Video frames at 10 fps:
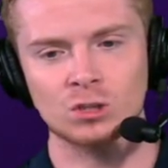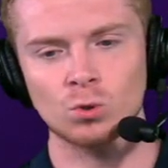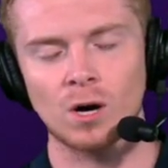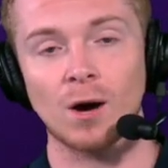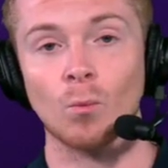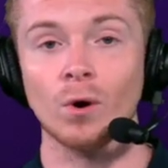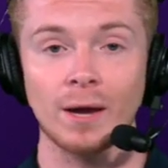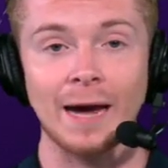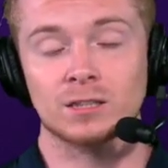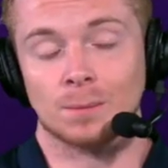who
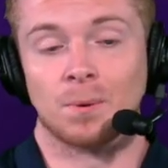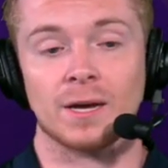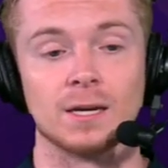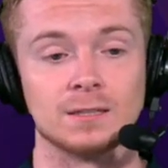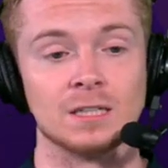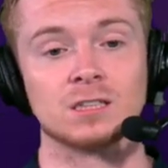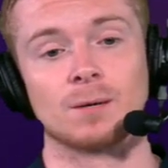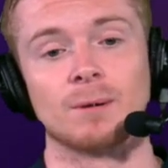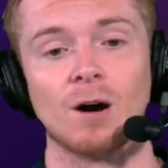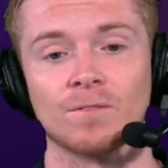actually played a decent
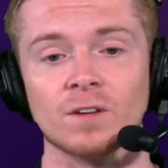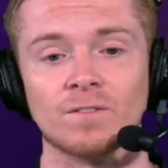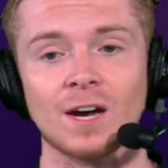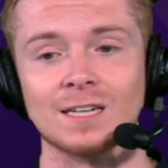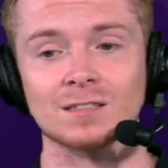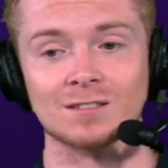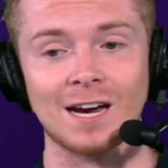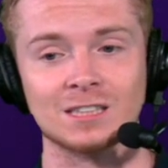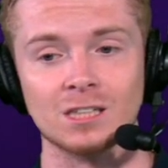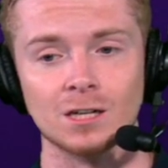amount for the Vikings
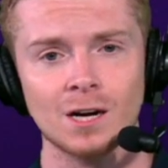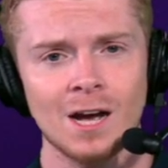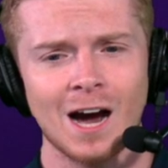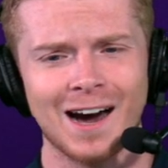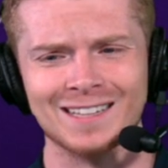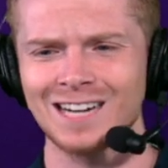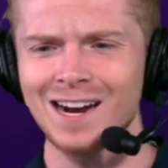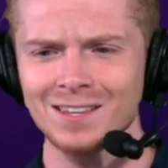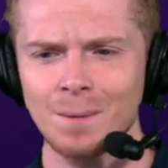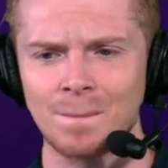last year,
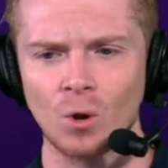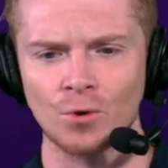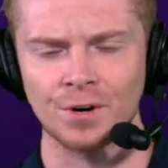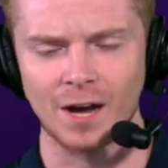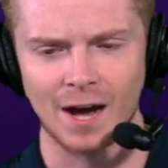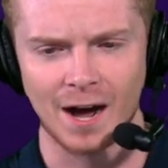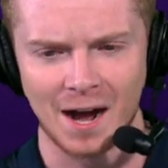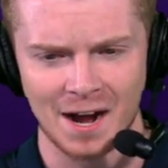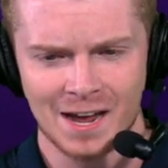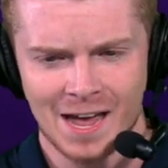Jonathan Bullard.
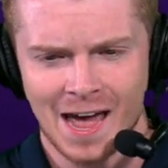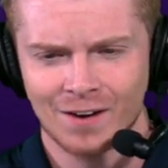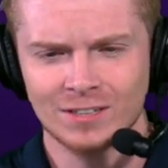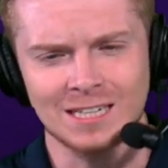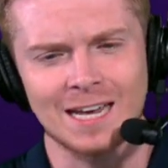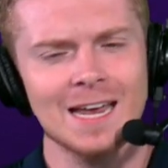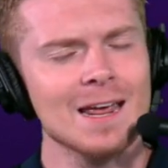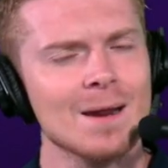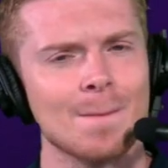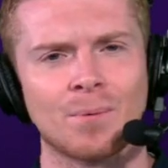Listen, he
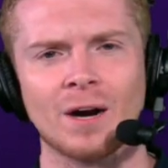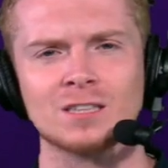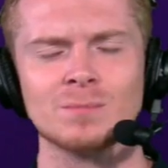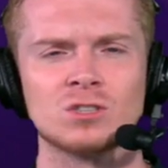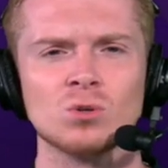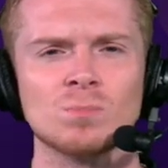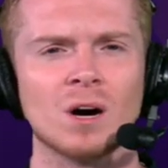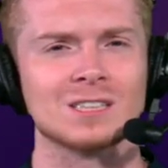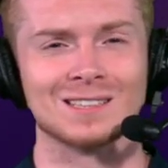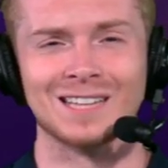didn't impress me too
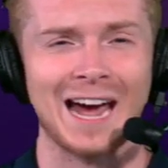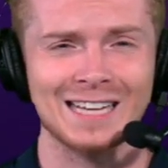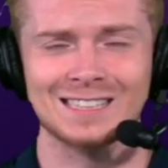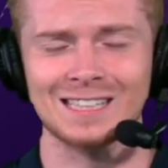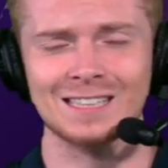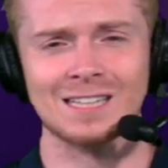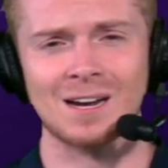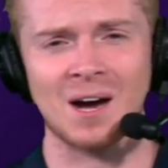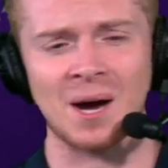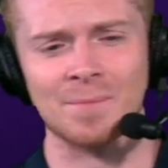much last season.
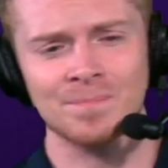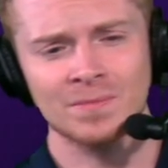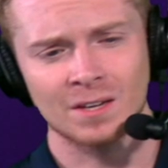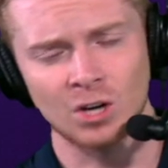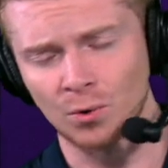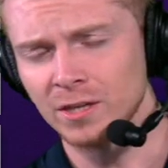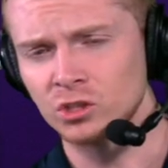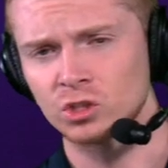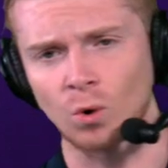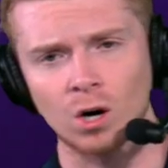You know, he
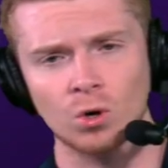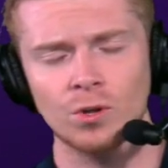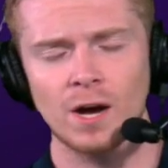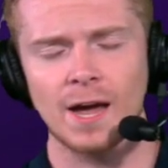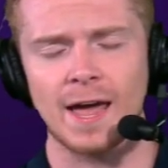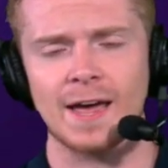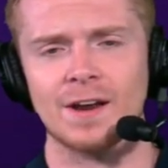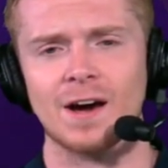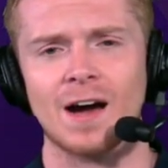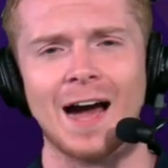struggled, and
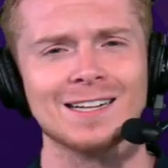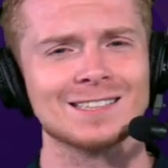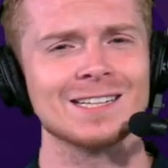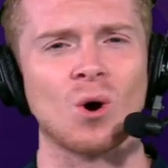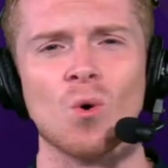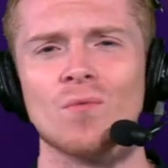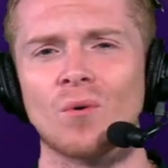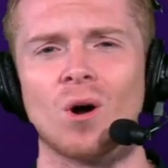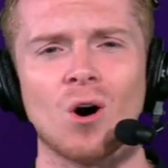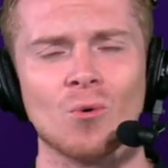I just think
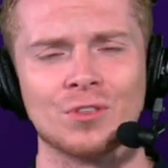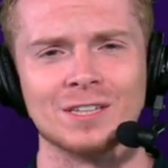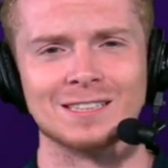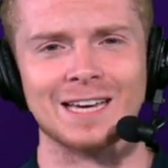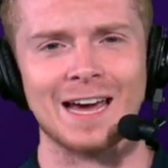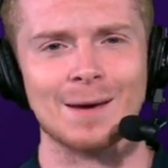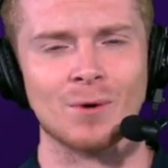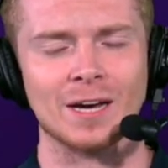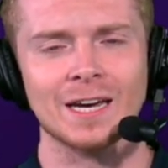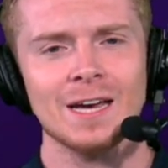overall with his game,
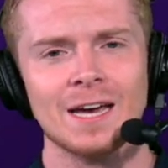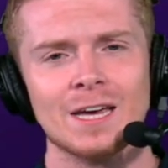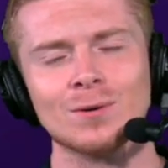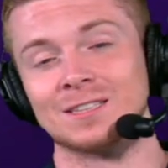like, he was